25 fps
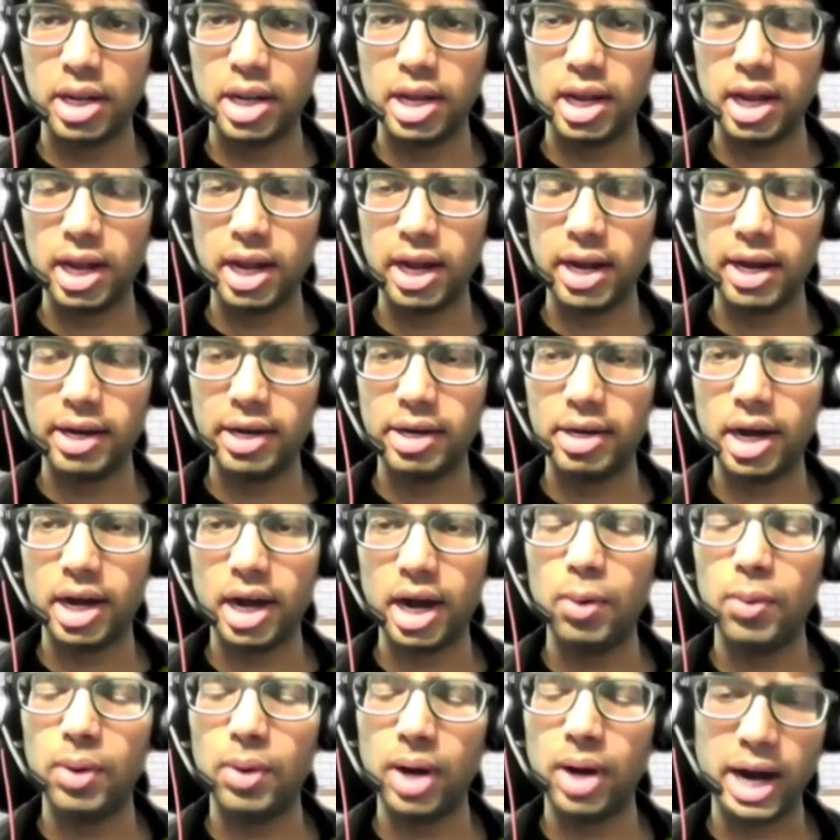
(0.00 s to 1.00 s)
And
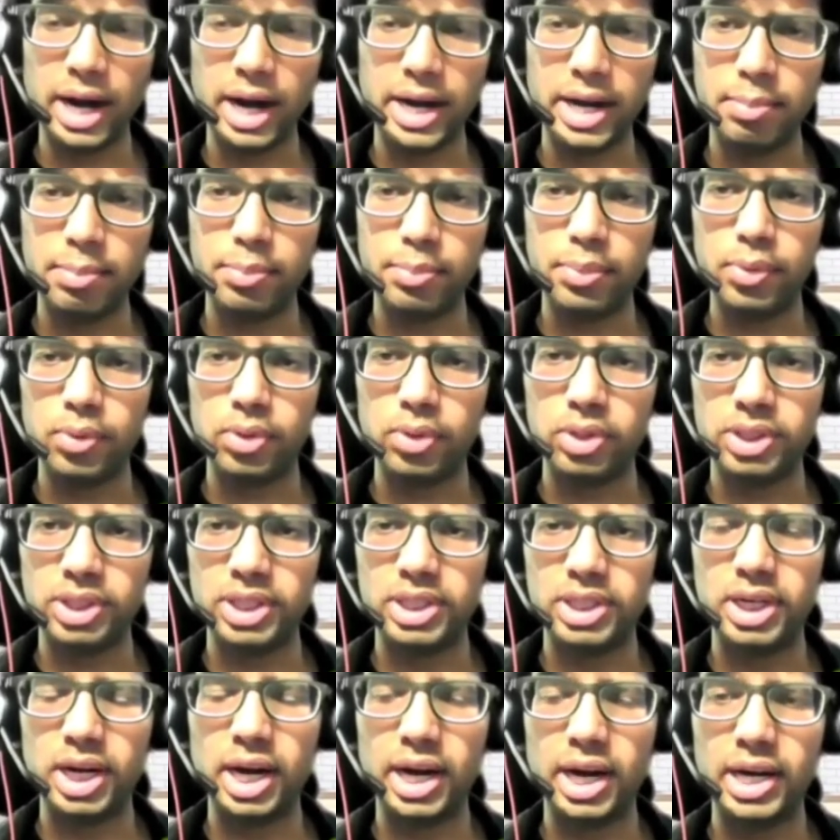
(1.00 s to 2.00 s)
how I approached
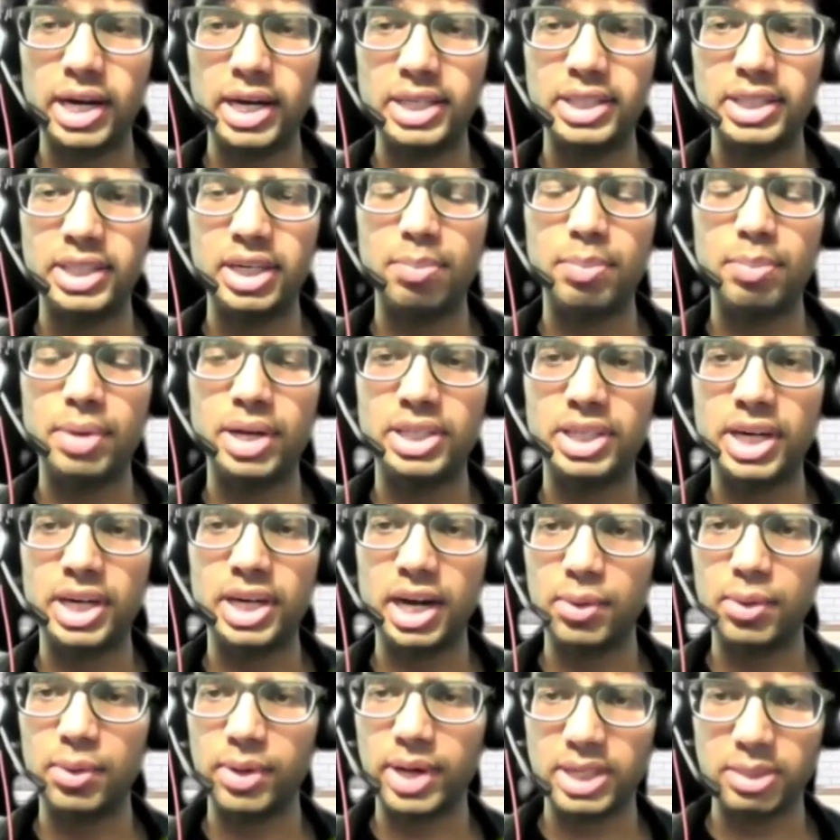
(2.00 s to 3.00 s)
it, I listed my
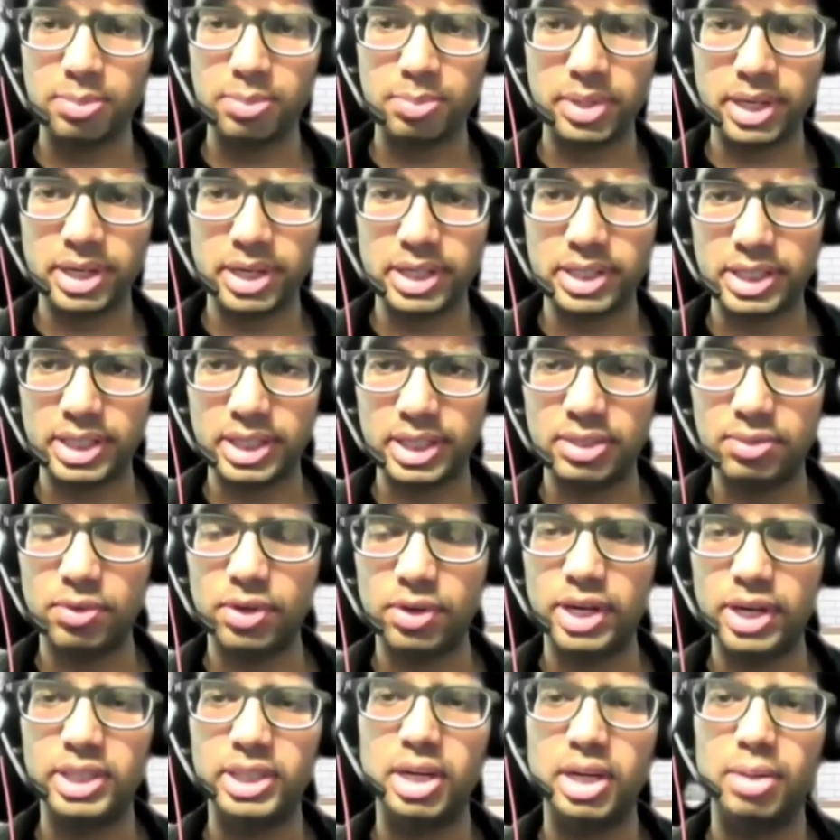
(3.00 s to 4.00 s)
childhood experiences.
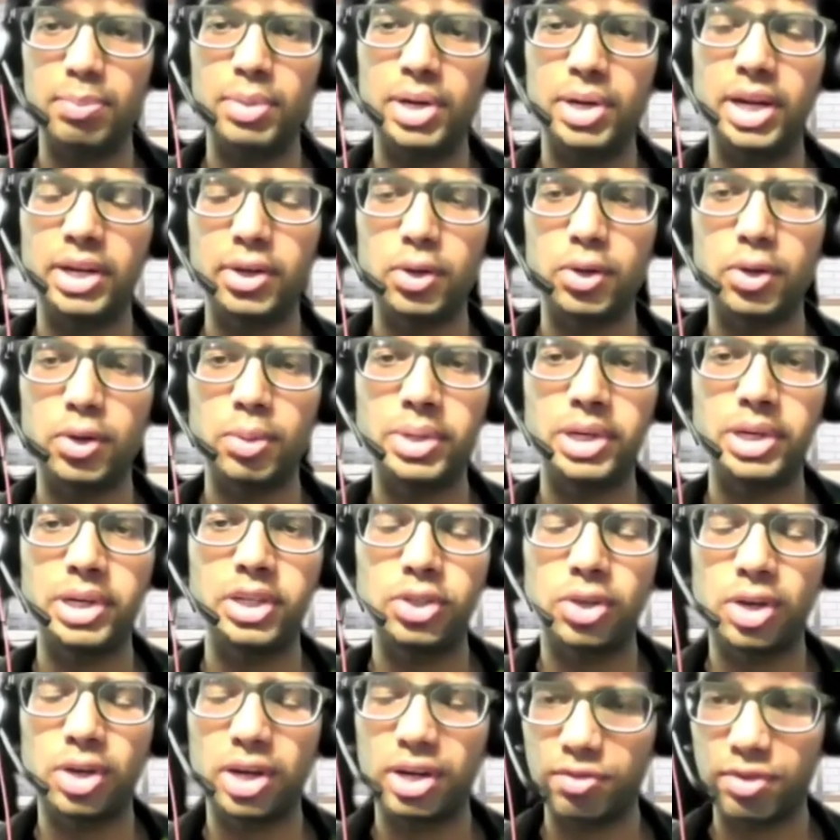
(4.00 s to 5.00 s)
For example, I grew up in a
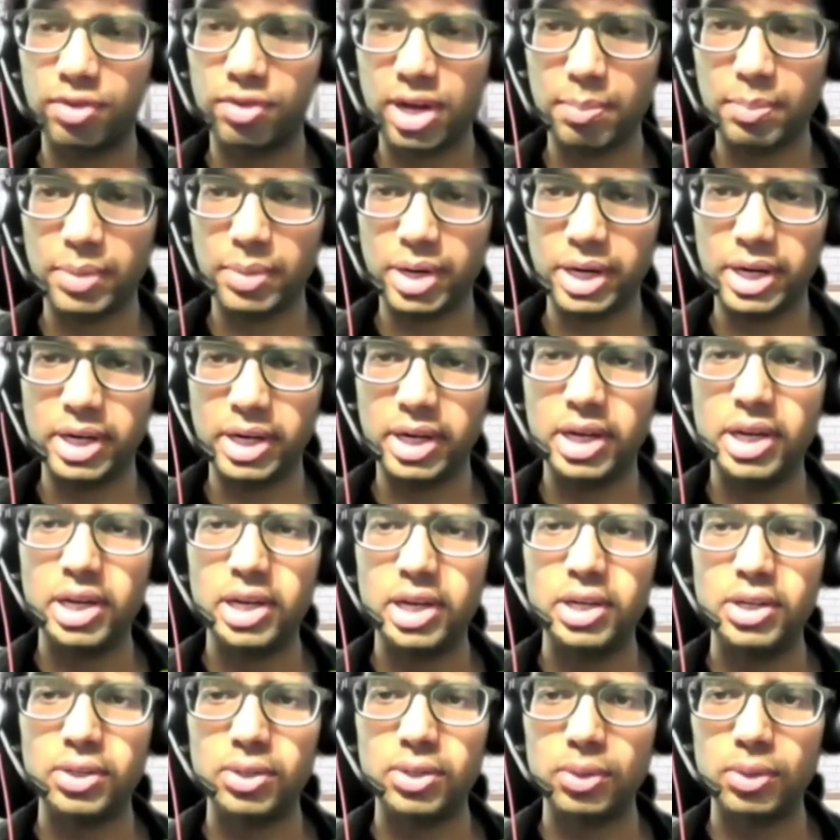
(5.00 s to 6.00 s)
joint family,
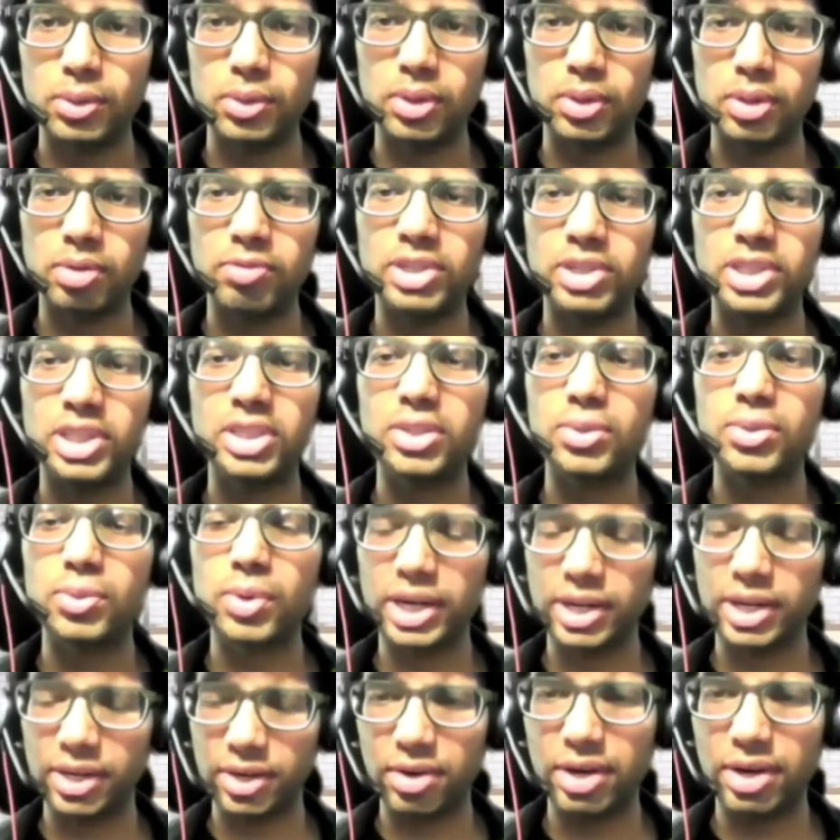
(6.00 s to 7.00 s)
so which is
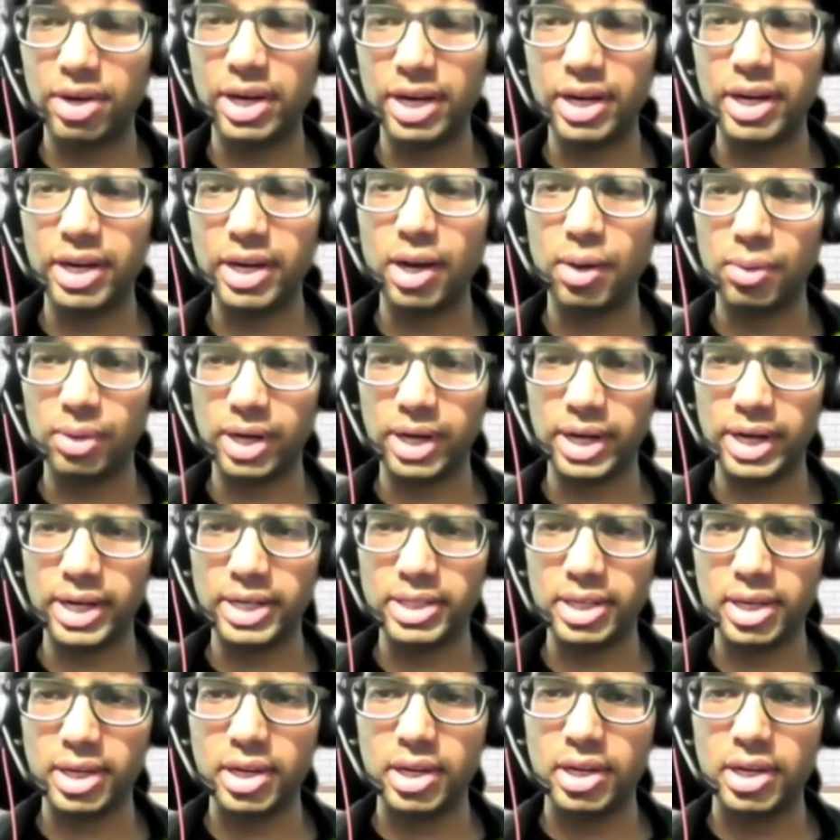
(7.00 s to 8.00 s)
quite rare
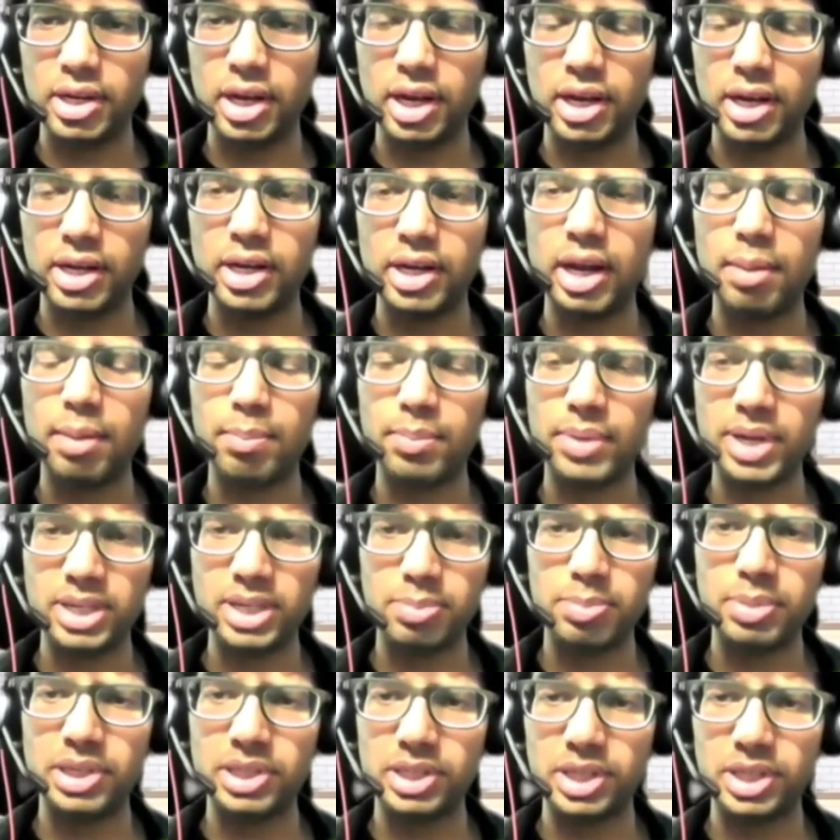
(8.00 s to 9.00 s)
nowadays,
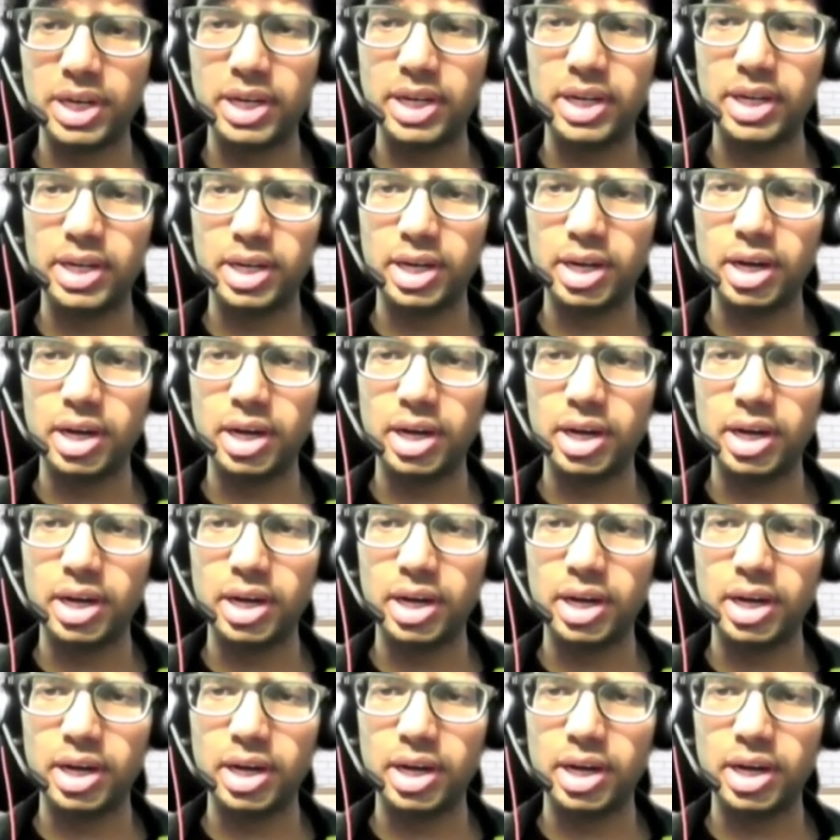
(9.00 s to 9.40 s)
especially